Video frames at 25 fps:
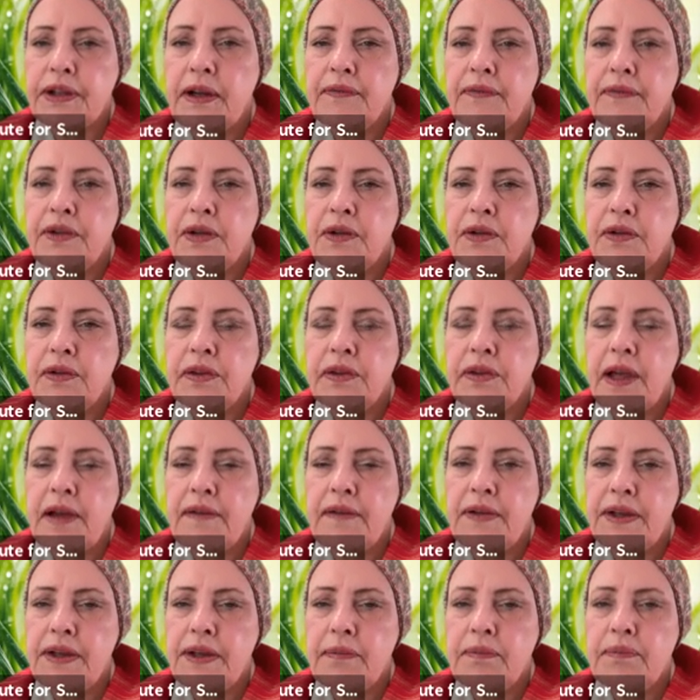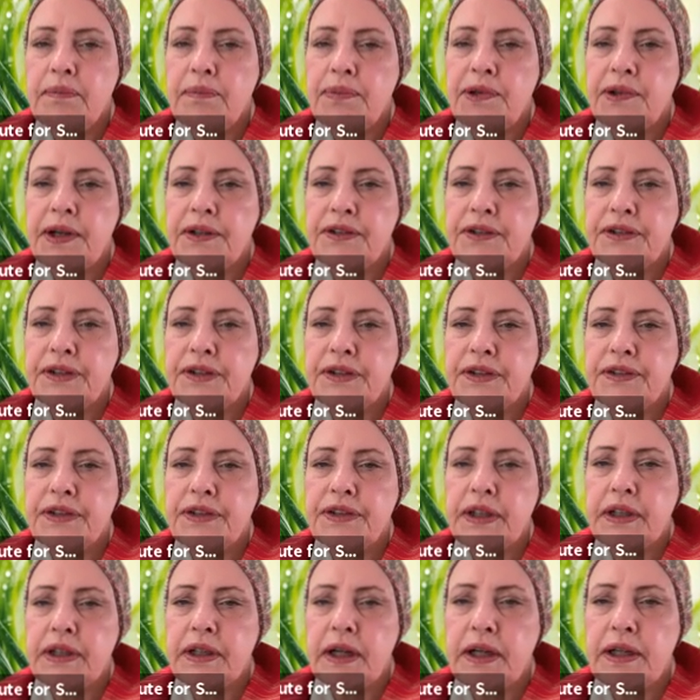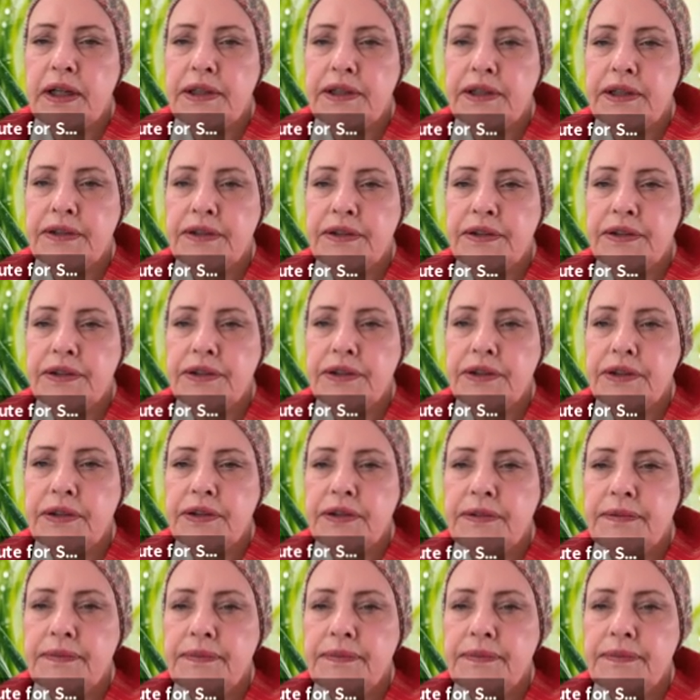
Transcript: of your loving presence and guidance.